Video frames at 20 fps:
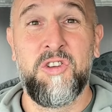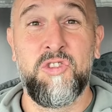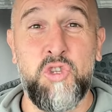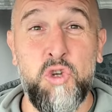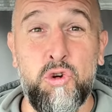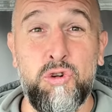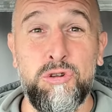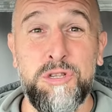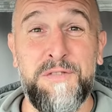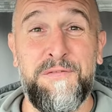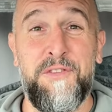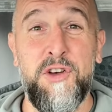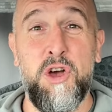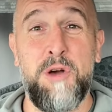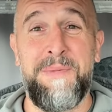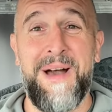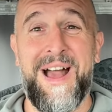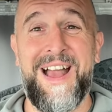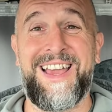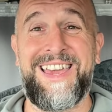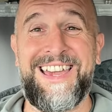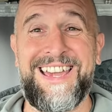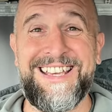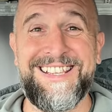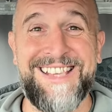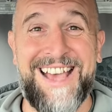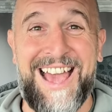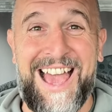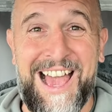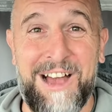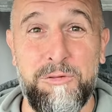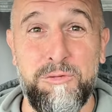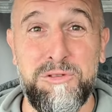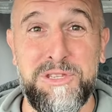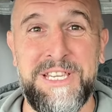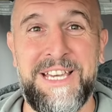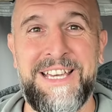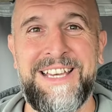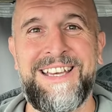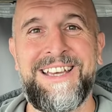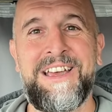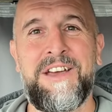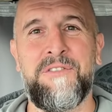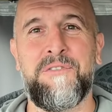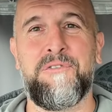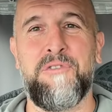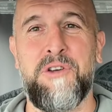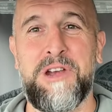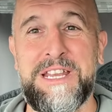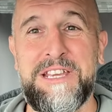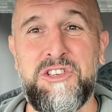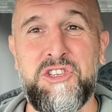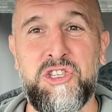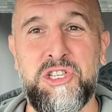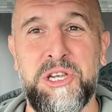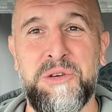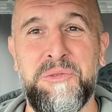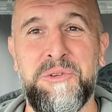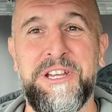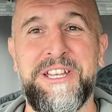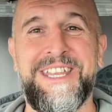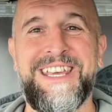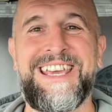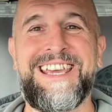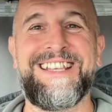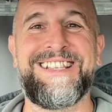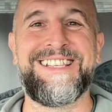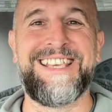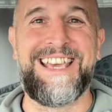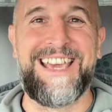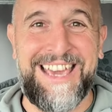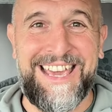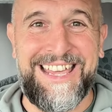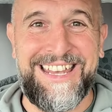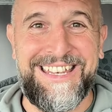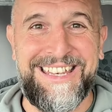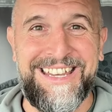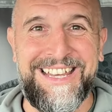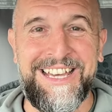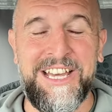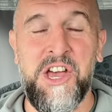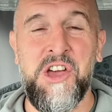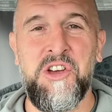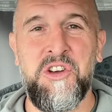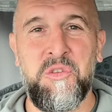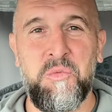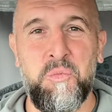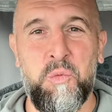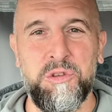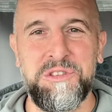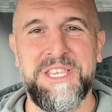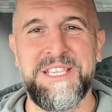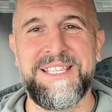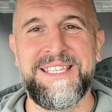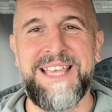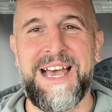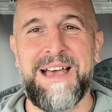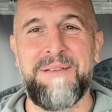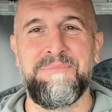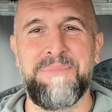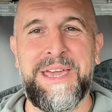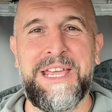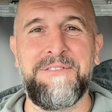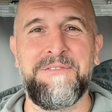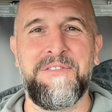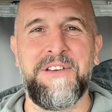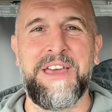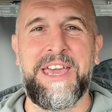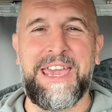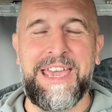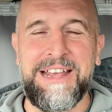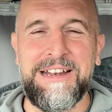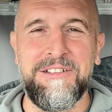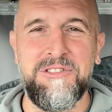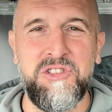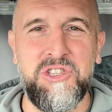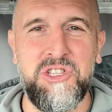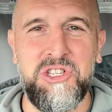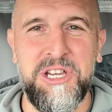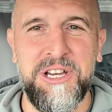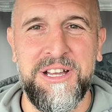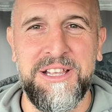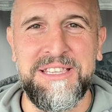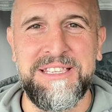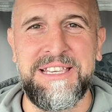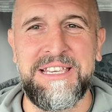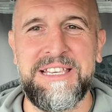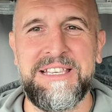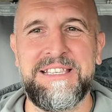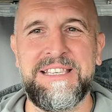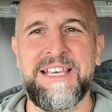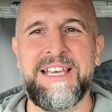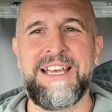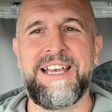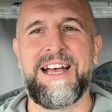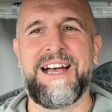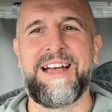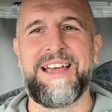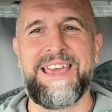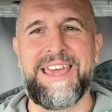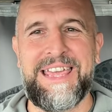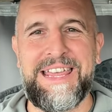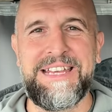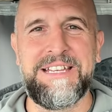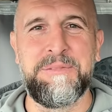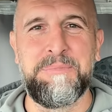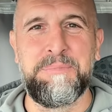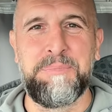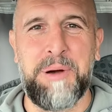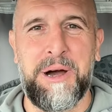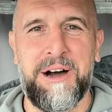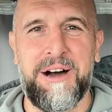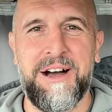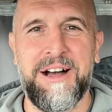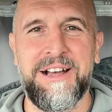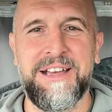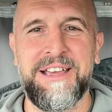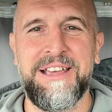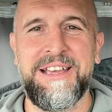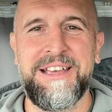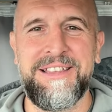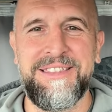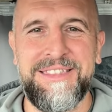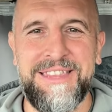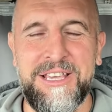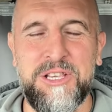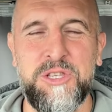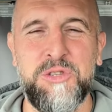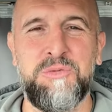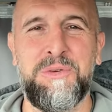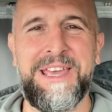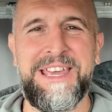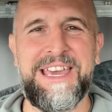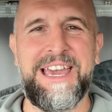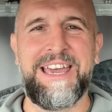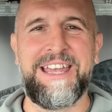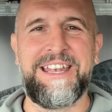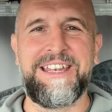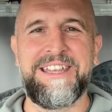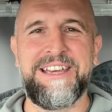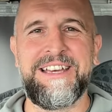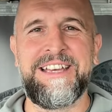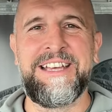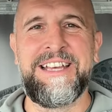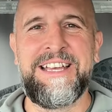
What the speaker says: George Furbank is out. Freddie Steward is in. What does that mean for England's chances at Eden Park this weekend?